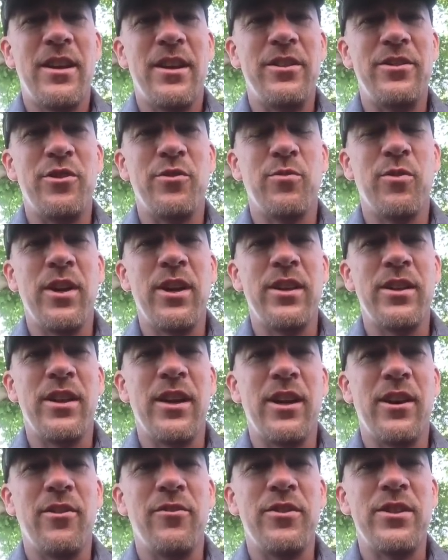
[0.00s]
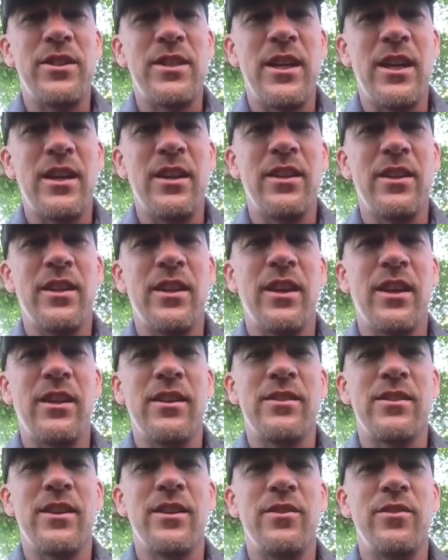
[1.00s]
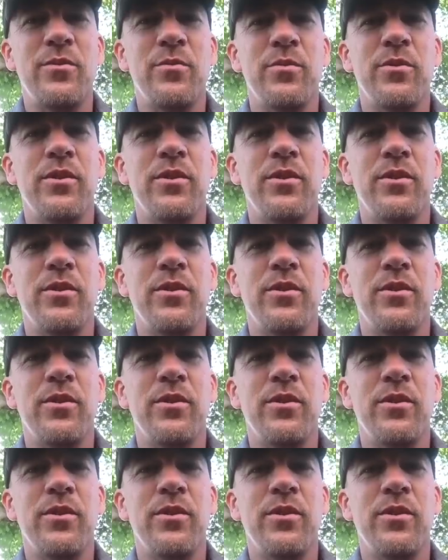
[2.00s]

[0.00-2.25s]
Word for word: and you write down the 10 things that you